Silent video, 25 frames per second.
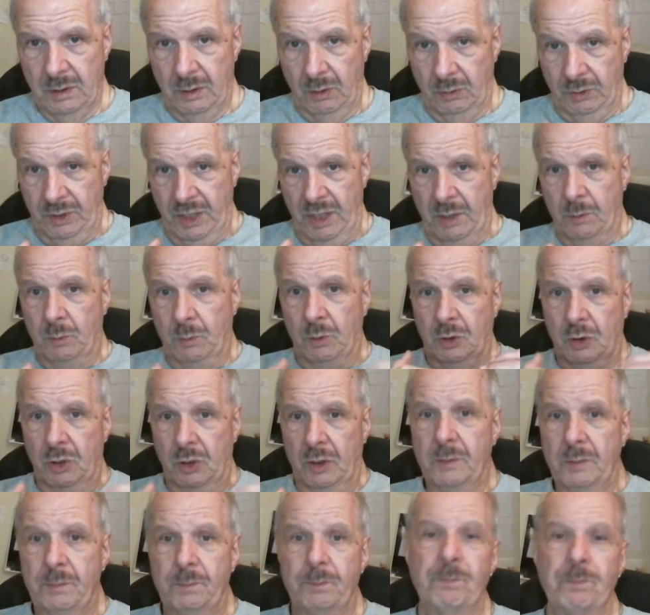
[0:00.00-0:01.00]
Okay, we're
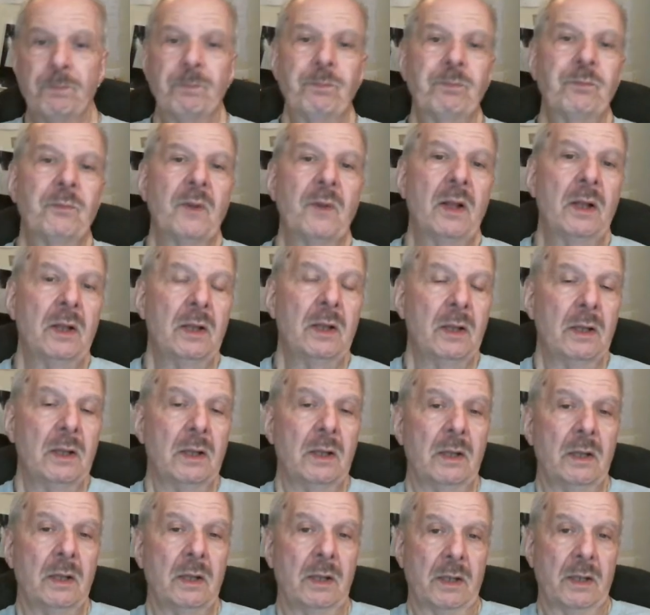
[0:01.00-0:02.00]
good?
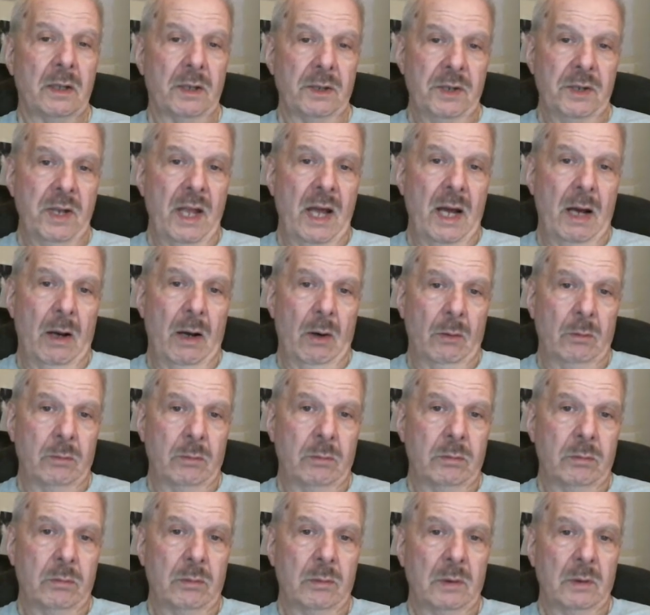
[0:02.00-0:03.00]
Now,
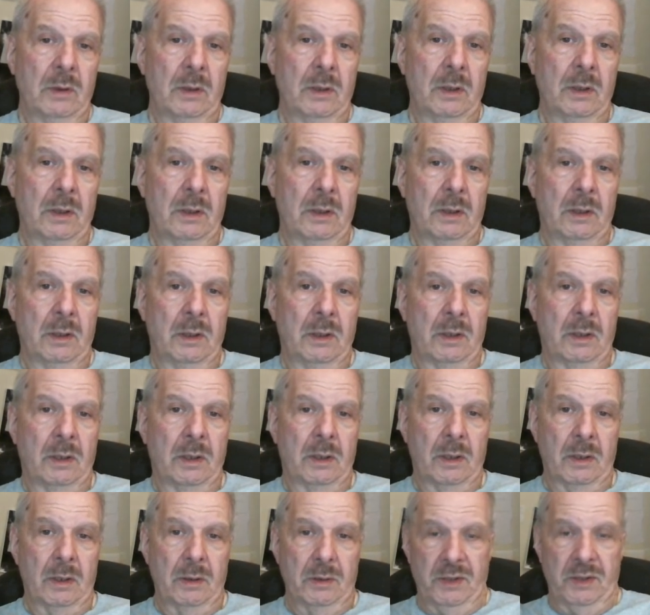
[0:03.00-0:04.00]

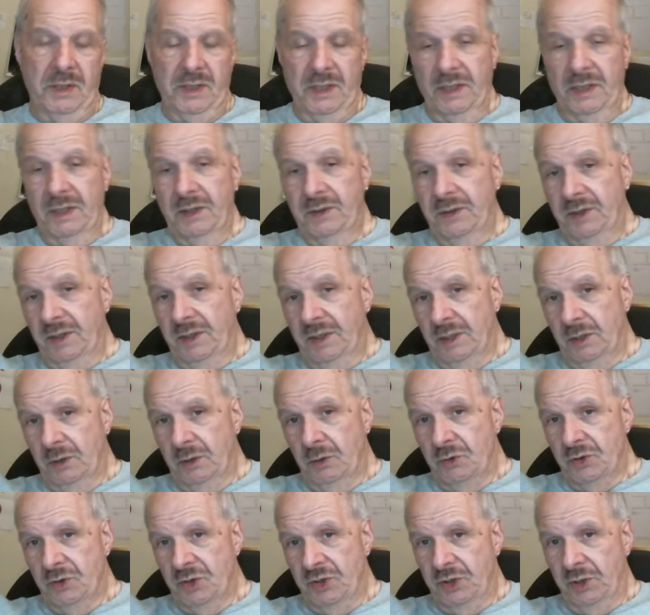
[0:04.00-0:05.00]
the other thing that
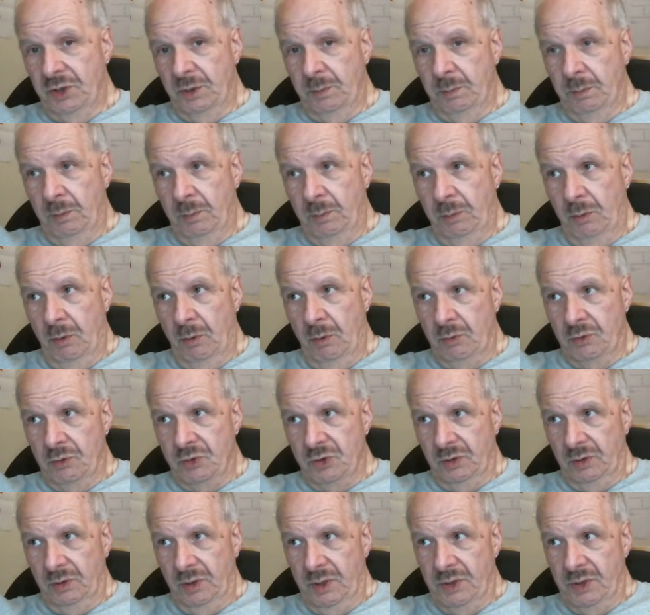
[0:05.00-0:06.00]
goes into the
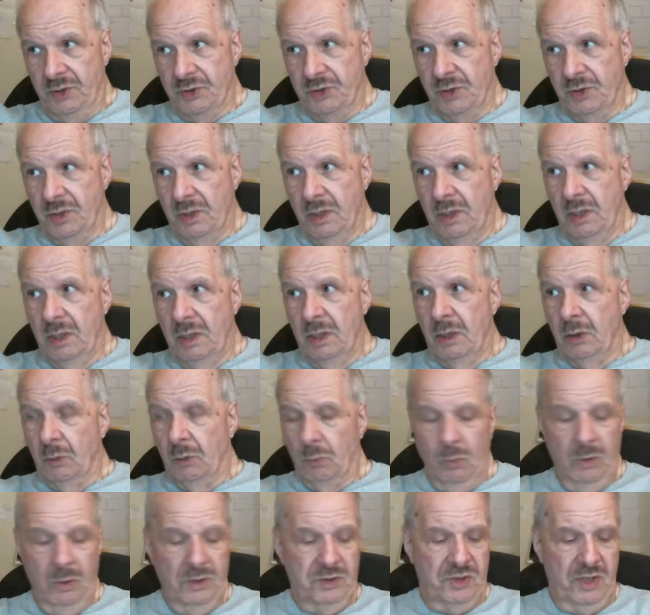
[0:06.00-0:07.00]
proposal is
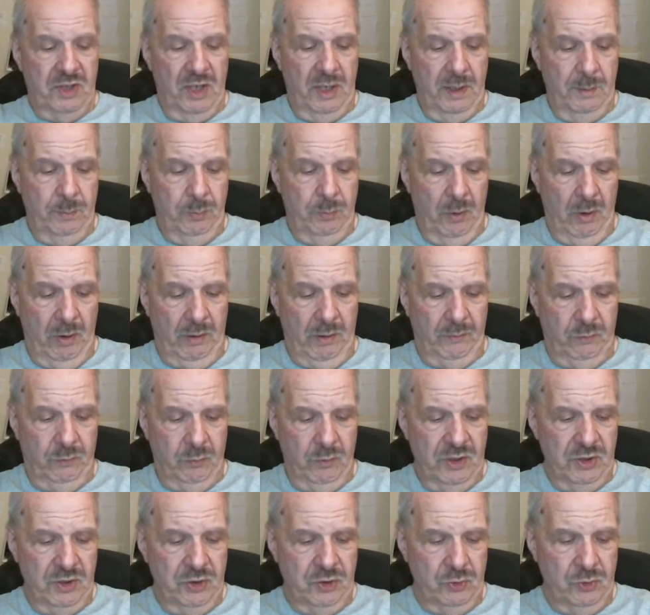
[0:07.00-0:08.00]
what type of
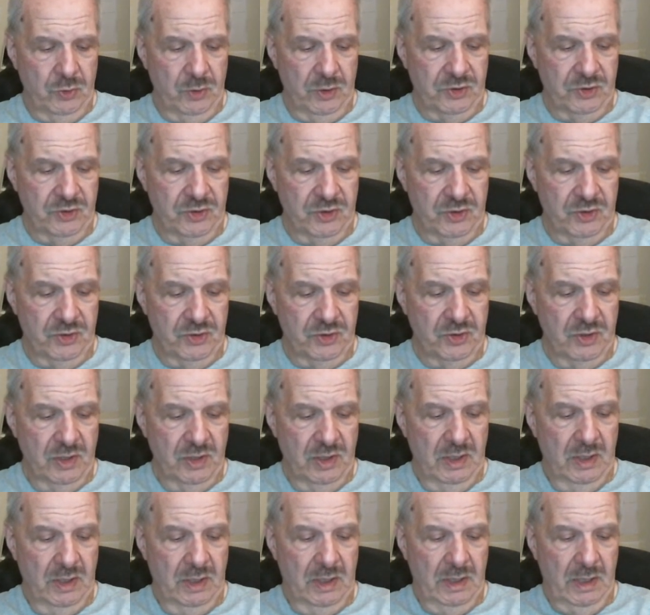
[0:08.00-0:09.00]
resources
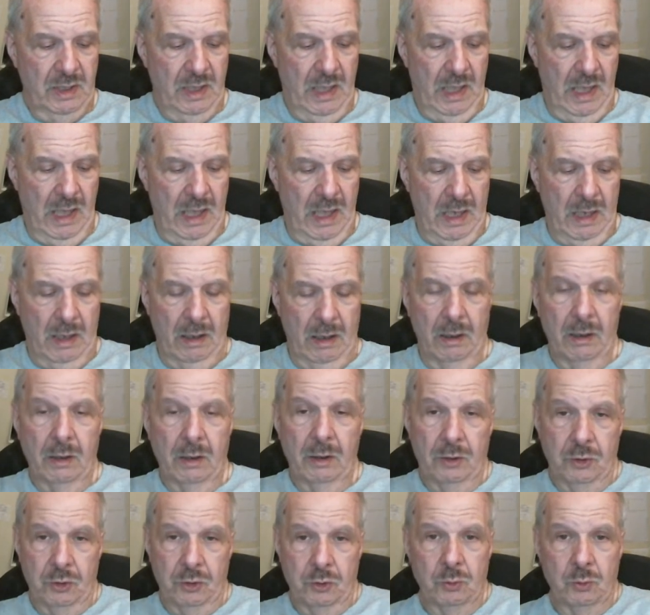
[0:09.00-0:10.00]

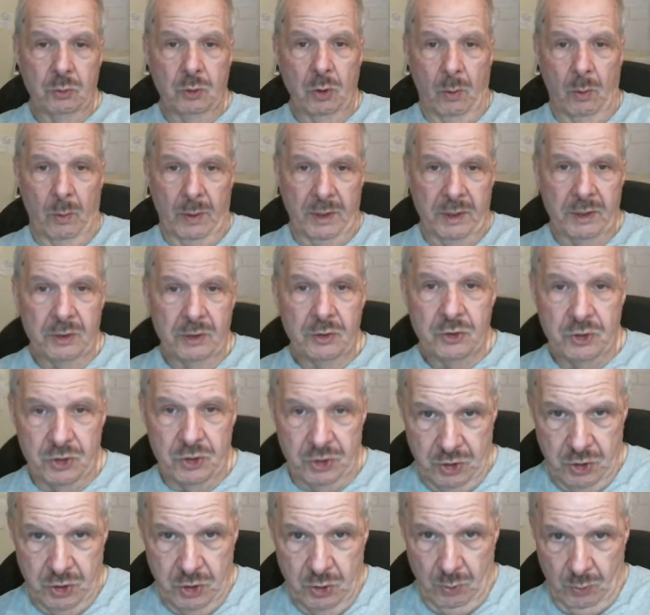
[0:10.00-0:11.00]
are you going
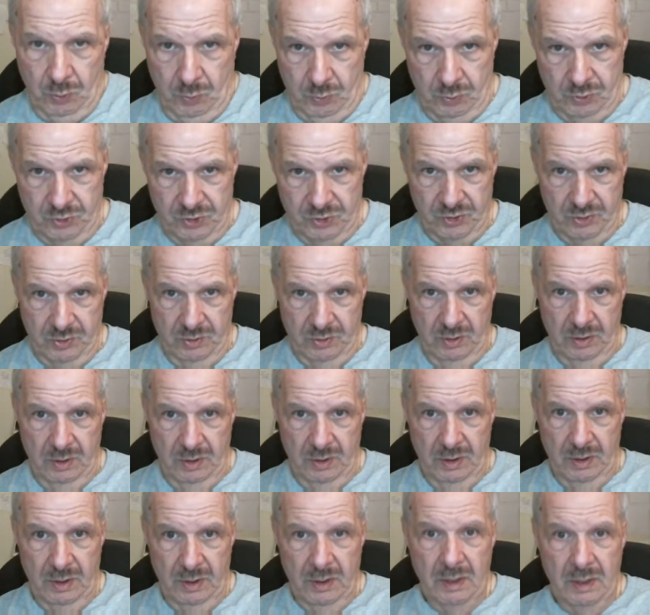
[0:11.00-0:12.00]
to use?
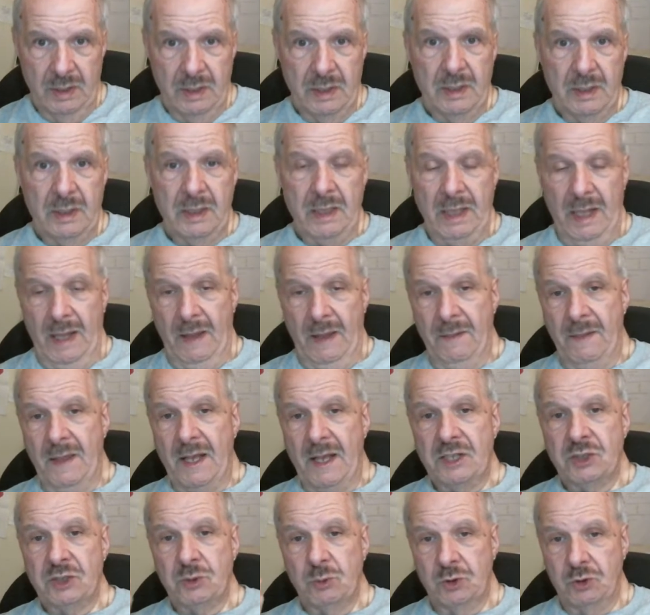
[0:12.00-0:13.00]
And
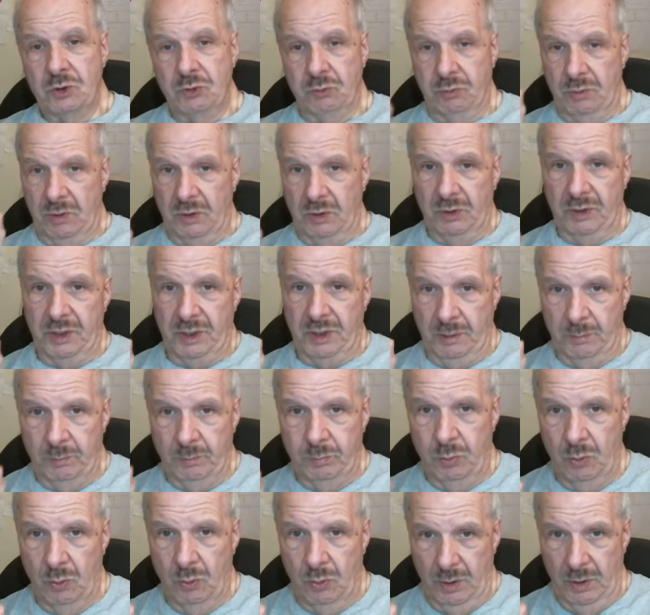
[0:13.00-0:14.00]
that's what's really
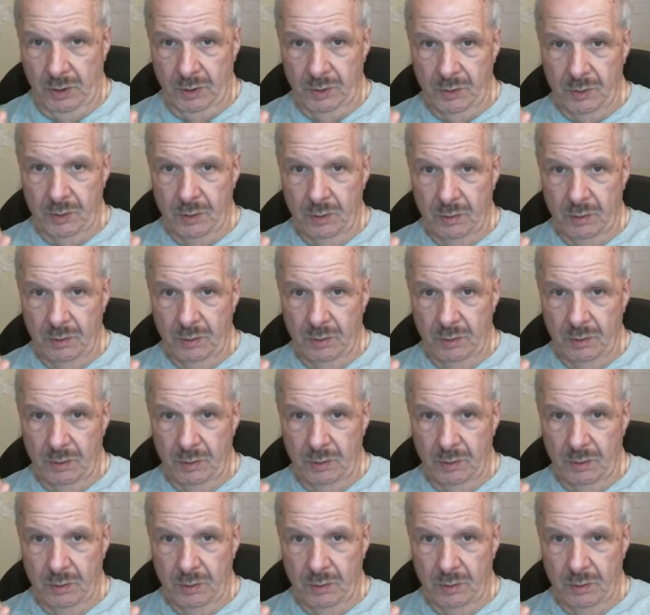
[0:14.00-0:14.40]
important.